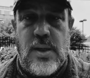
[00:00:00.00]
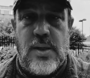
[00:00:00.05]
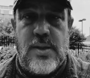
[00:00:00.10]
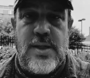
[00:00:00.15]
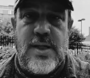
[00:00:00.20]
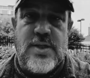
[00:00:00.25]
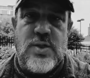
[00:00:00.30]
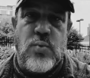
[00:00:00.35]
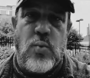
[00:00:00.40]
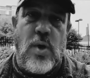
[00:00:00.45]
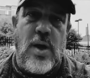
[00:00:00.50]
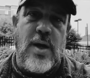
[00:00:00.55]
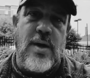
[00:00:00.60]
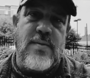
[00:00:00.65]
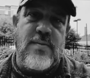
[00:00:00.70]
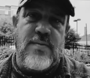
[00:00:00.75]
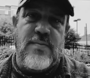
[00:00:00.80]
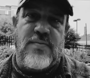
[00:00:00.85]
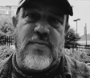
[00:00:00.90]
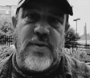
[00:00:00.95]
That's
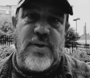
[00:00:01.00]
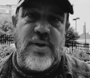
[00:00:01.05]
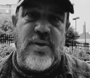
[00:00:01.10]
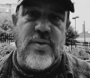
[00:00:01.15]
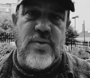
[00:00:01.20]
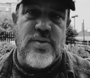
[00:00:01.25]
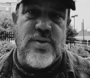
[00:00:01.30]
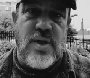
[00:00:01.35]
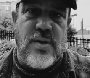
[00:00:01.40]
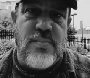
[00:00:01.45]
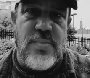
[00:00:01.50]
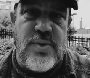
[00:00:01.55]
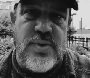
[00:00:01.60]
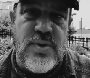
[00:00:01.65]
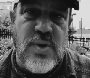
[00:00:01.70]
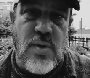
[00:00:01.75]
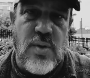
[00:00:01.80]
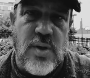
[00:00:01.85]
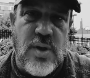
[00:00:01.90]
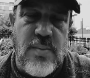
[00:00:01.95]
why for years I've been
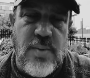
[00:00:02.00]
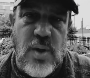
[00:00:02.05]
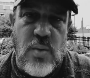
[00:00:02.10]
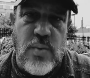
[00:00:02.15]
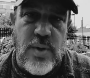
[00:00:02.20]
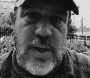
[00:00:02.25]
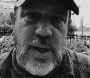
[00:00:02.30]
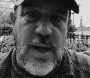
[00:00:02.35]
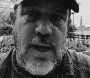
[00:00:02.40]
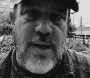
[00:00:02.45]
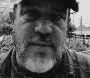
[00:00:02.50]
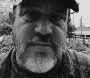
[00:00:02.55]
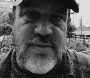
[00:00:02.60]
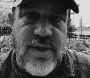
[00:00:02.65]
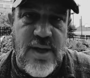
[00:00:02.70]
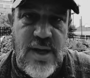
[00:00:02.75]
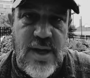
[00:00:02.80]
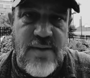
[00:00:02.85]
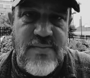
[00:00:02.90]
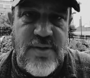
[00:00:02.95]
talking about we have
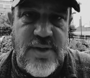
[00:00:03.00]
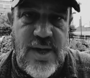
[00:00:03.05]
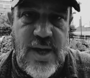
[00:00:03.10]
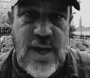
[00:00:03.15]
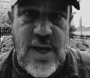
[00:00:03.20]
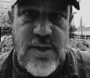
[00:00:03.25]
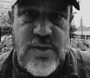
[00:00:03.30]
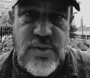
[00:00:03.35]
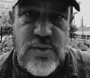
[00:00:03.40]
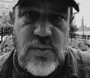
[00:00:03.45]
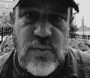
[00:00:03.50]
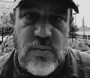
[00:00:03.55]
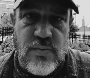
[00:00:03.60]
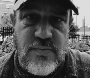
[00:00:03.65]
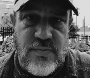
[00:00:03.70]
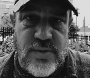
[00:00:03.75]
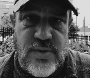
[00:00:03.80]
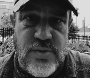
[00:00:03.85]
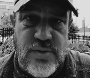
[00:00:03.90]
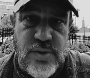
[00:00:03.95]
to have a national
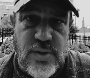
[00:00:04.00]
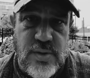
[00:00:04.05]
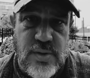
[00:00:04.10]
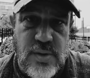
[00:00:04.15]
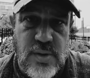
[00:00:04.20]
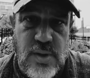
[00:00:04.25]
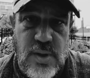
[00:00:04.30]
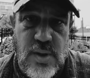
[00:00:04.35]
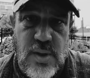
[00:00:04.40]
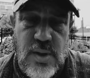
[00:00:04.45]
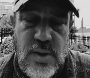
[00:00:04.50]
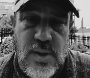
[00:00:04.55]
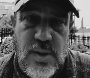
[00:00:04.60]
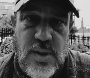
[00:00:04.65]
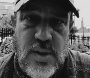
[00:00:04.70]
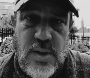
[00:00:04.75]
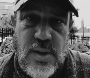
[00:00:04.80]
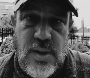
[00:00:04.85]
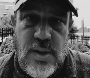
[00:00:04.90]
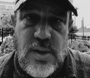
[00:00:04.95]
vision.
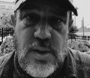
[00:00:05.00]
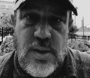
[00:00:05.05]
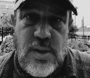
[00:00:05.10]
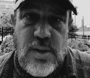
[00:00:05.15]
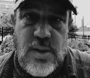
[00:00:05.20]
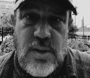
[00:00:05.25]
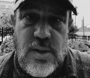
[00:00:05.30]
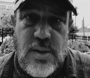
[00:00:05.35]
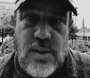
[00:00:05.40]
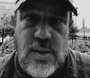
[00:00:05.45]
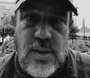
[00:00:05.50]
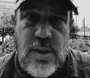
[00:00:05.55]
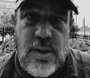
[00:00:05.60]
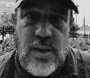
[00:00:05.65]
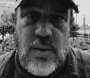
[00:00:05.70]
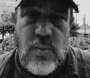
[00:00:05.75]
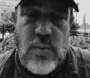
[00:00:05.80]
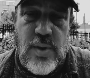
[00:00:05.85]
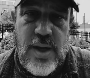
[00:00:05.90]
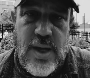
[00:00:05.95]

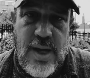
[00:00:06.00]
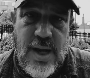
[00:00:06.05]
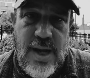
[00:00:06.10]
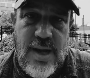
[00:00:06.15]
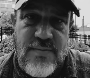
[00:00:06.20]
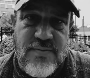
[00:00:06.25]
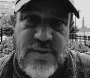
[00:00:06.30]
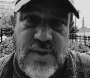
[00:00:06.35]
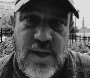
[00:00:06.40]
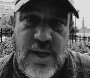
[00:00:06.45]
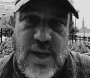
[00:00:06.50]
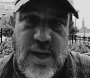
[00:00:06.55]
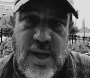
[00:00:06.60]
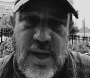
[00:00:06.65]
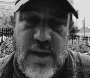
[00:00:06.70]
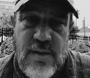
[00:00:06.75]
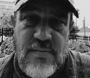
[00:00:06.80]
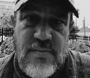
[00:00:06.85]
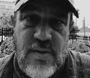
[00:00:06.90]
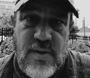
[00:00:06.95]
Right? We have to
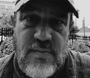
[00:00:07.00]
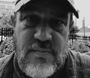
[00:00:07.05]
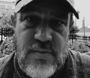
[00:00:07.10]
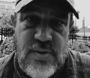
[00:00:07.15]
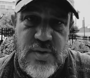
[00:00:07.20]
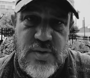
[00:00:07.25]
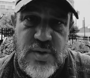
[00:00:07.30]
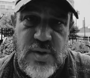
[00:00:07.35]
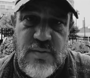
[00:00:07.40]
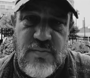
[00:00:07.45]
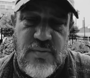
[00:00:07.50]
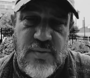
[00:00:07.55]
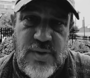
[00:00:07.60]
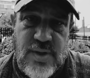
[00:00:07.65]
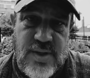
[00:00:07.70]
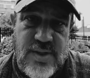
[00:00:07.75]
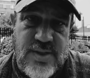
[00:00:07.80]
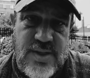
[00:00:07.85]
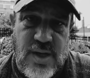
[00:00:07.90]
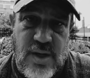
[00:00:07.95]
have a vision for
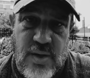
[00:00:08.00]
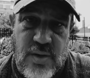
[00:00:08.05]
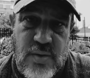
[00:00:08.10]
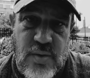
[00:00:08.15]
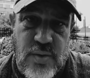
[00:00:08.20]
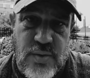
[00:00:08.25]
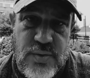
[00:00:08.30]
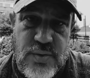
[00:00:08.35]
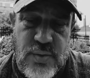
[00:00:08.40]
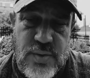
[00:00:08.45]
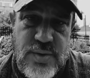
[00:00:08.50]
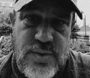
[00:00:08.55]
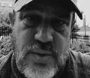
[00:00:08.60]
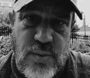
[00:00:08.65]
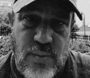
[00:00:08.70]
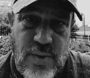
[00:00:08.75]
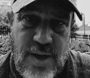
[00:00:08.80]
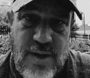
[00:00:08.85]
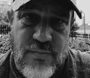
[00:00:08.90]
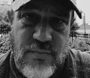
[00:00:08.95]
the entire country
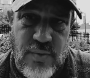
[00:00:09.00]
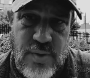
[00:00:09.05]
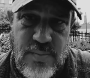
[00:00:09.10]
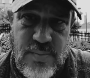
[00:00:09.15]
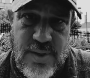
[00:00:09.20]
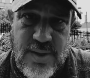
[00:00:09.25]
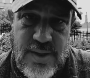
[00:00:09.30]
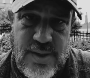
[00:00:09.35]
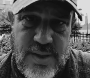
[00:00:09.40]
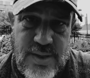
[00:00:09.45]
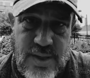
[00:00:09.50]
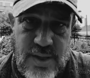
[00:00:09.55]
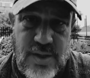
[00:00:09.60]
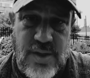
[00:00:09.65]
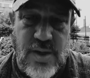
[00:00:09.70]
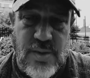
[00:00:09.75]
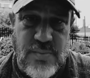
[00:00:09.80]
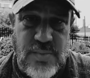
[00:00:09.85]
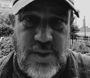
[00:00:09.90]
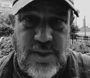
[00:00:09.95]
so everybody can
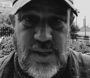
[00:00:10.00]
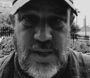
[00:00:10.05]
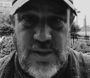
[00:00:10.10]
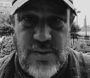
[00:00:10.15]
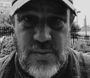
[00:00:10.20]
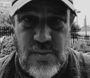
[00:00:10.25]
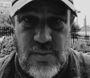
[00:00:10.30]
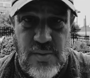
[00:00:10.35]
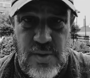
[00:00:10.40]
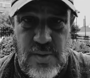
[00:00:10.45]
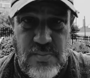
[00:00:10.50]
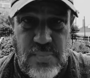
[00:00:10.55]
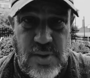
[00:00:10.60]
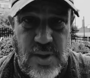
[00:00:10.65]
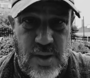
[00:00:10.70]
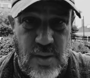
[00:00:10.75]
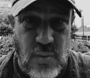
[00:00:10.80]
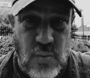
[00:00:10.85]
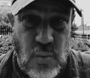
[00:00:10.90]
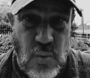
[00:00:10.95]
come together and
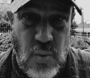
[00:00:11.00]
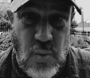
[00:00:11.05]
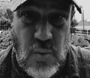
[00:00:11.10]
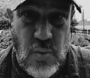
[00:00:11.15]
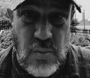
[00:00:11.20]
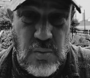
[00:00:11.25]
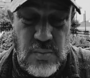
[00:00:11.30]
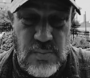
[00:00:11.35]
play a role.